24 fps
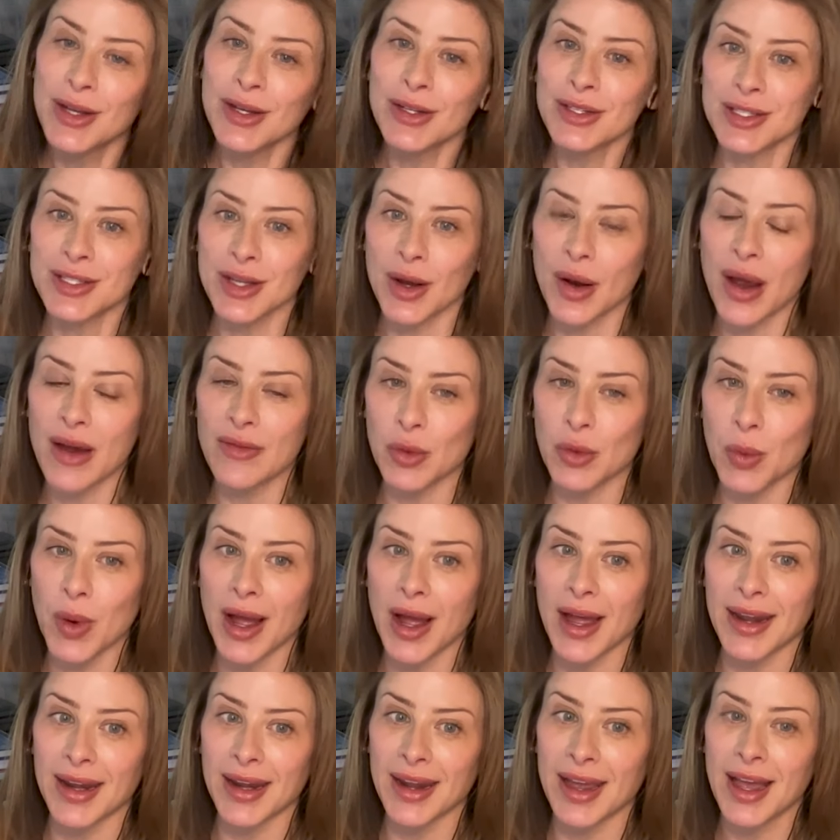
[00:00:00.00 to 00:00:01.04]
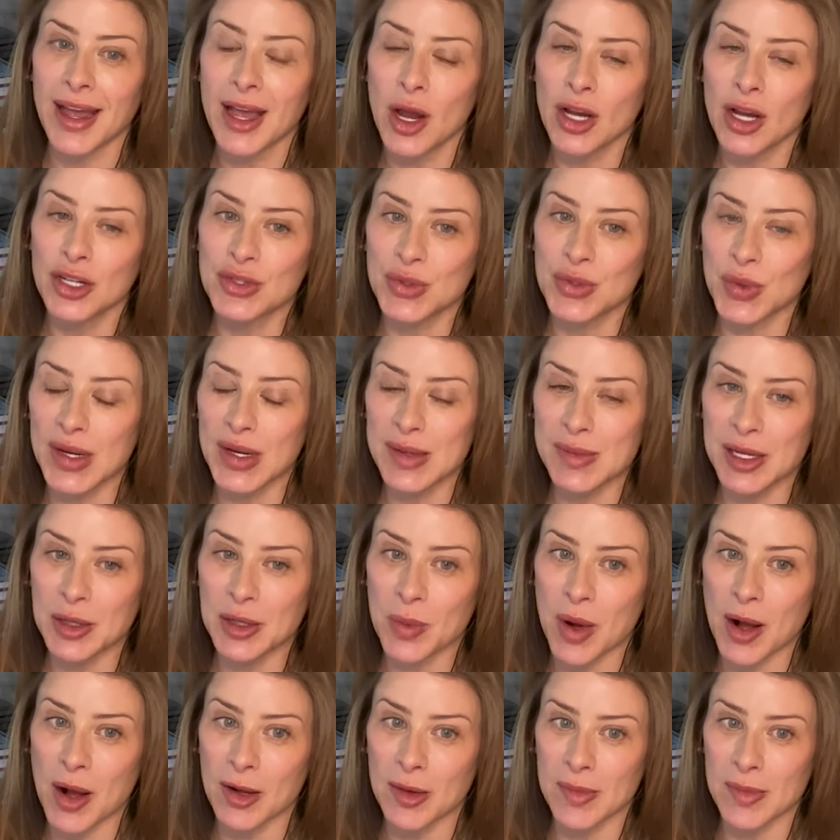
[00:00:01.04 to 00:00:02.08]
So everyone, join me in
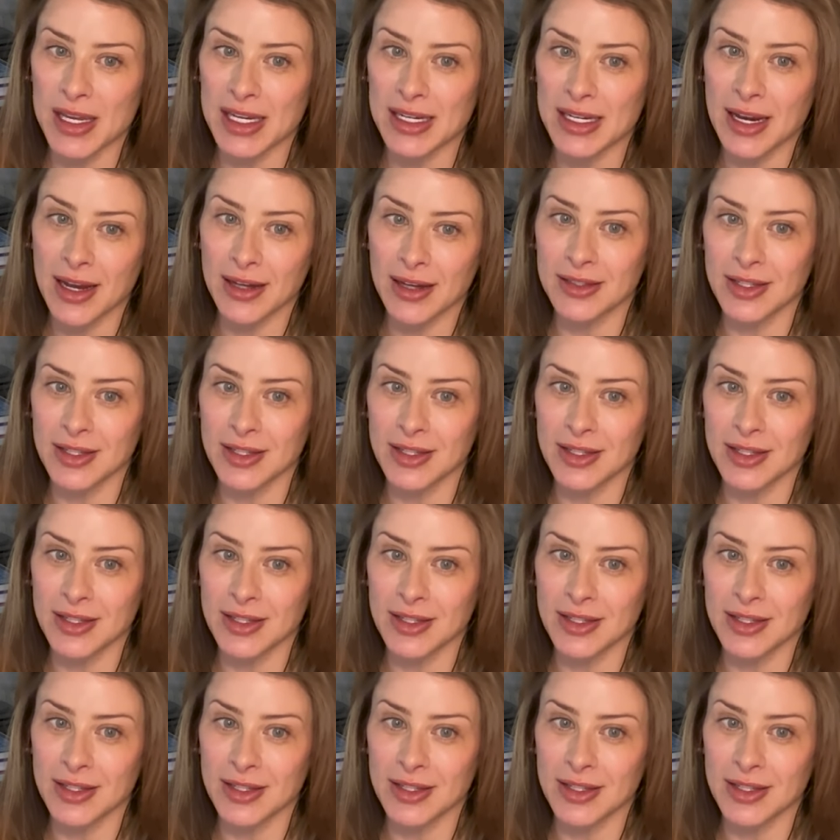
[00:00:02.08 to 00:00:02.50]
welcoming